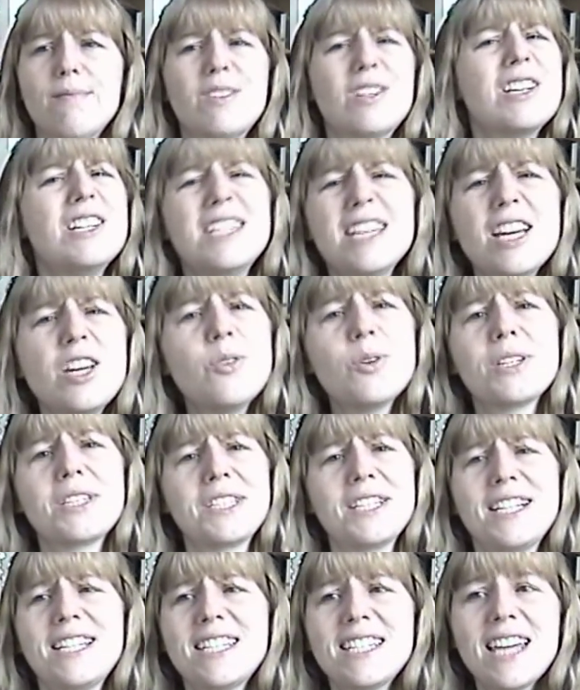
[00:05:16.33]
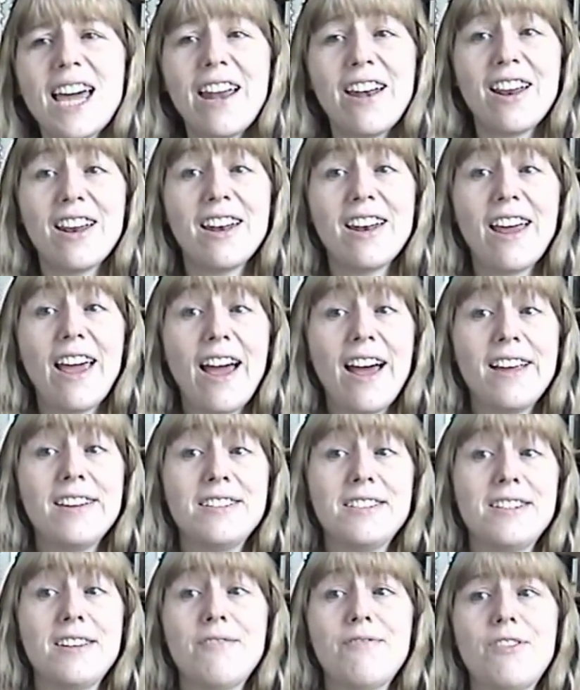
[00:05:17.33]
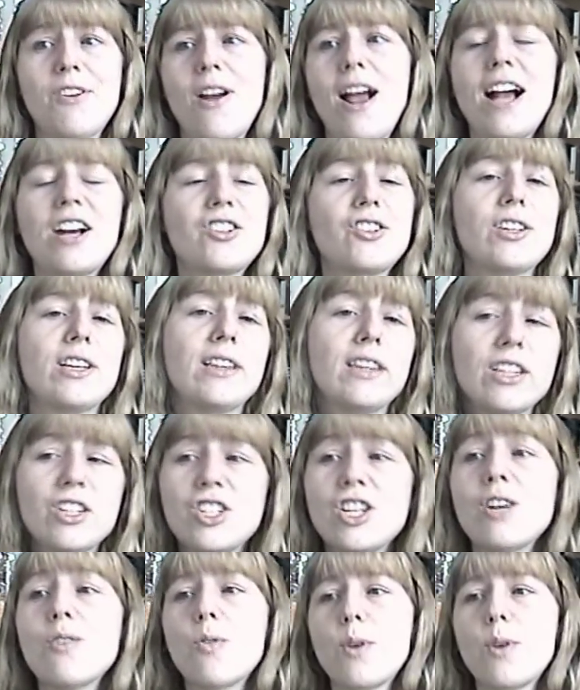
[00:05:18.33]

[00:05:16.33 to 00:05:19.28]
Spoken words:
continuously cited as if they're actually legit